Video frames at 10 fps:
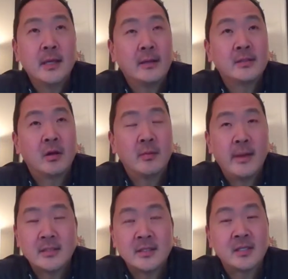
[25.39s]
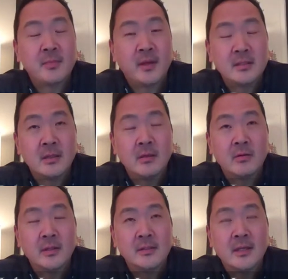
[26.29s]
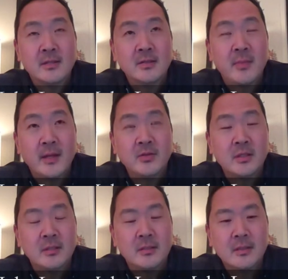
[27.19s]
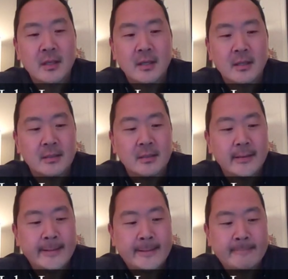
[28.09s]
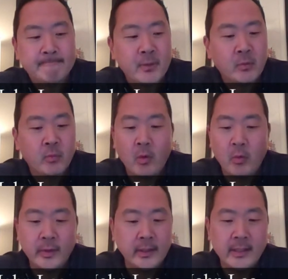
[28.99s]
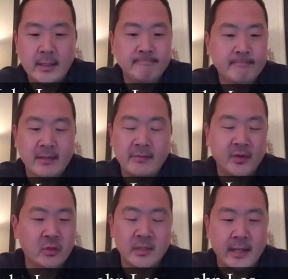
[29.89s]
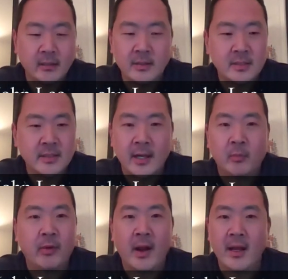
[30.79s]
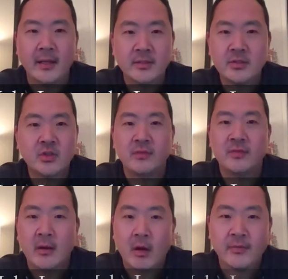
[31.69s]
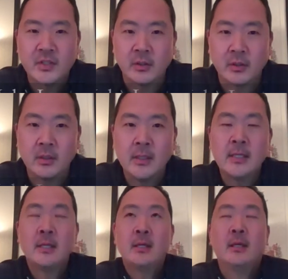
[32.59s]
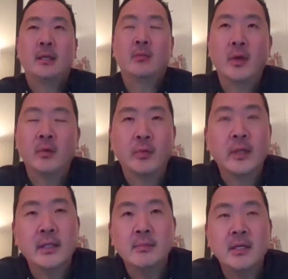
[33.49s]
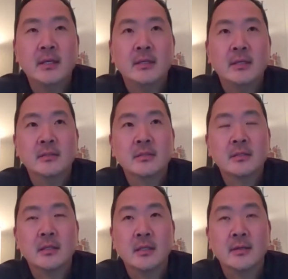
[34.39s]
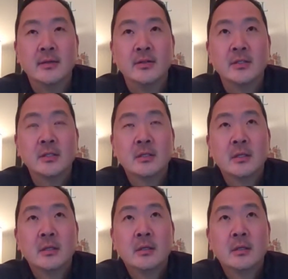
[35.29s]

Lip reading: I started about 6 months ago, as you mentioned. And the role really, the official title is Enterprise Chief Data Officer. And what it really means is